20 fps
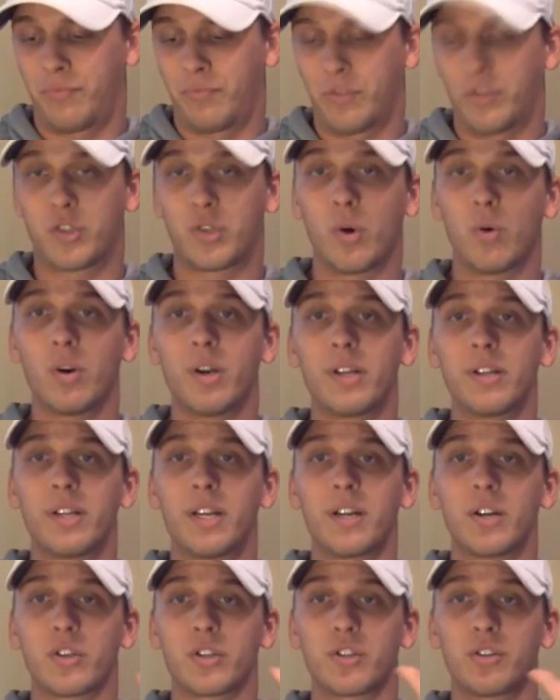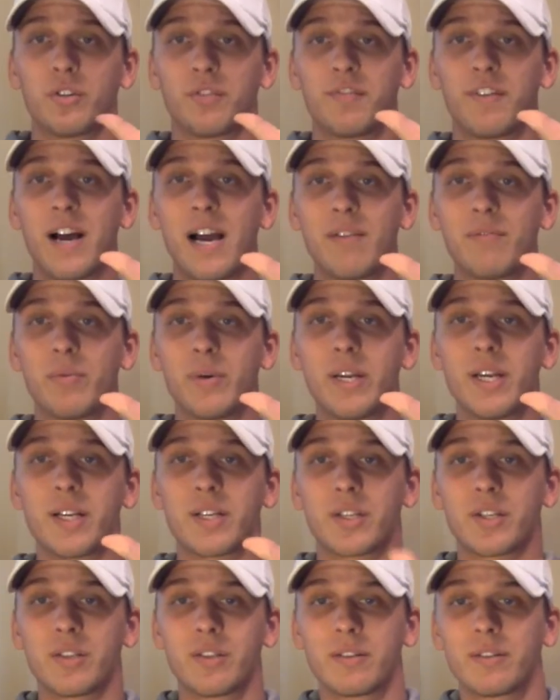scoring leaders through 5
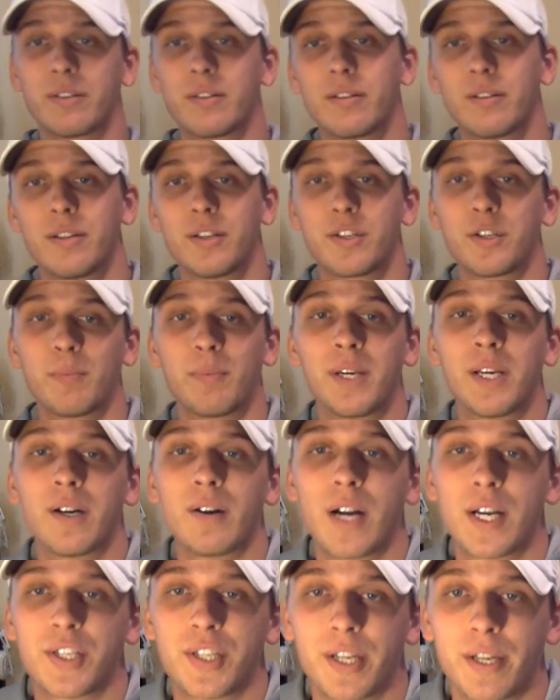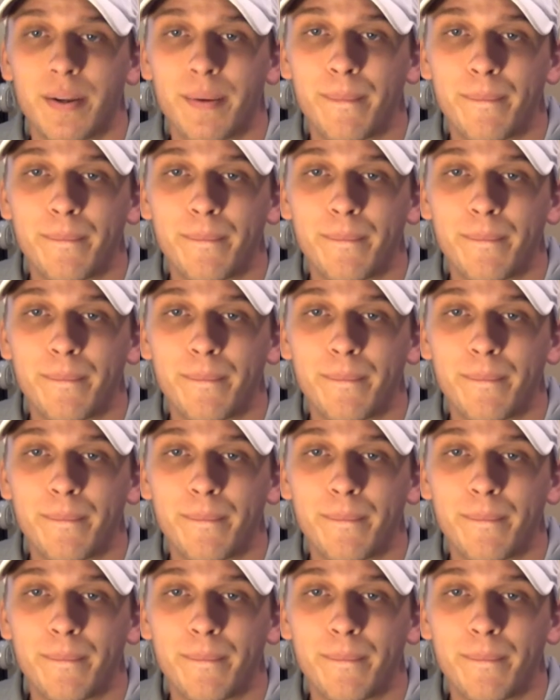weeks. This will be interesting.